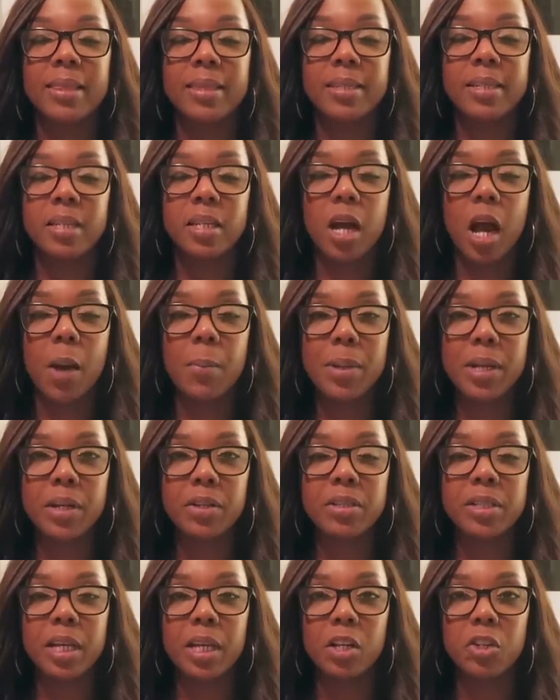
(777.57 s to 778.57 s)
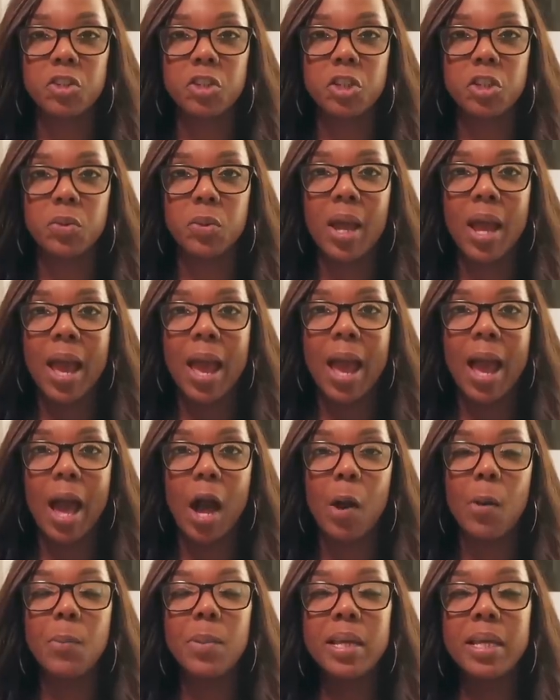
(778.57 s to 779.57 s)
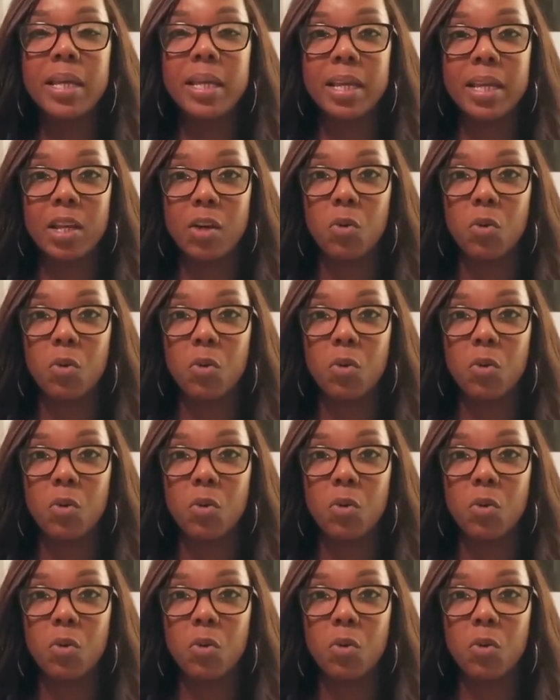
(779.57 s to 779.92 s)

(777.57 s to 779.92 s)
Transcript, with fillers: The denominator tells you how many